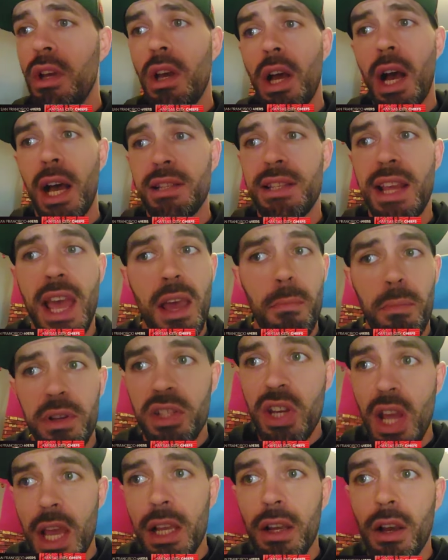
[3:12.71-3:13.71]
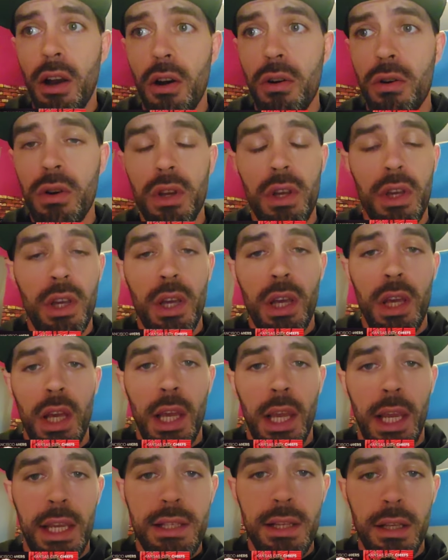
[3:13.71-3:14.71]
Isaiah Pacheco,
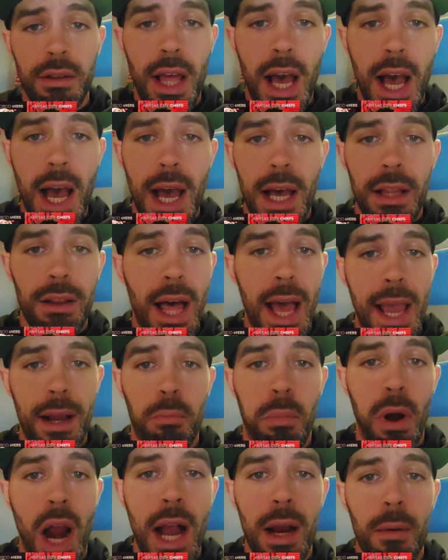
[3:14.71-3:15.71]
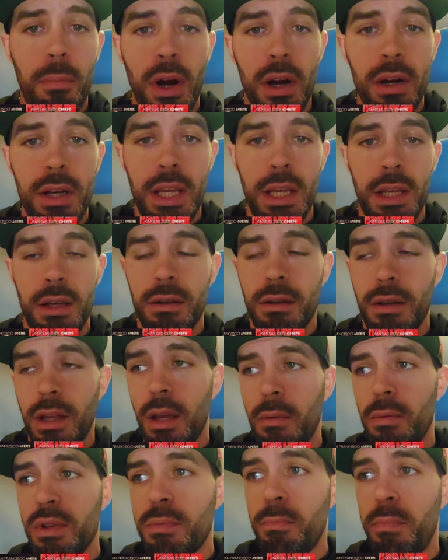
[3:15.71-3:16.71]
he's a lot like Brock Purdy. He
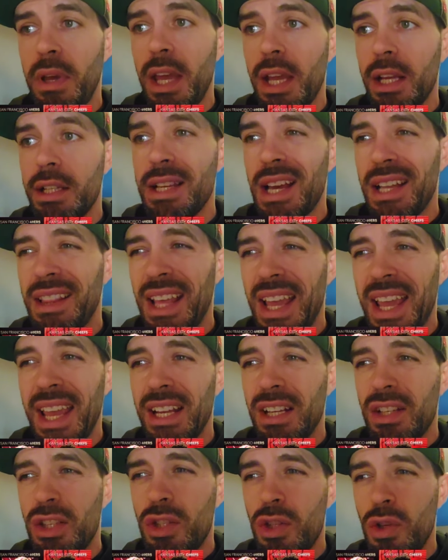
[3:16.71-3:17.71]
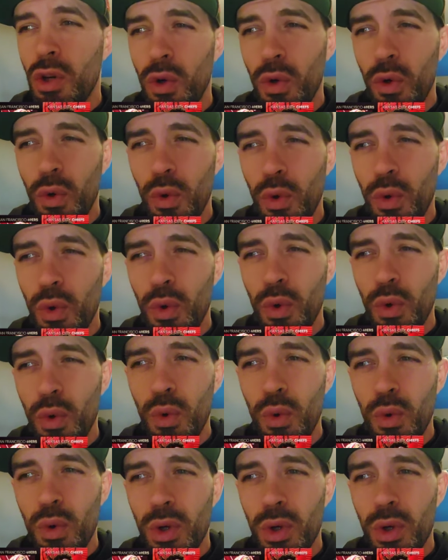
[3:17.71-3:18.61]
was picked, I think, two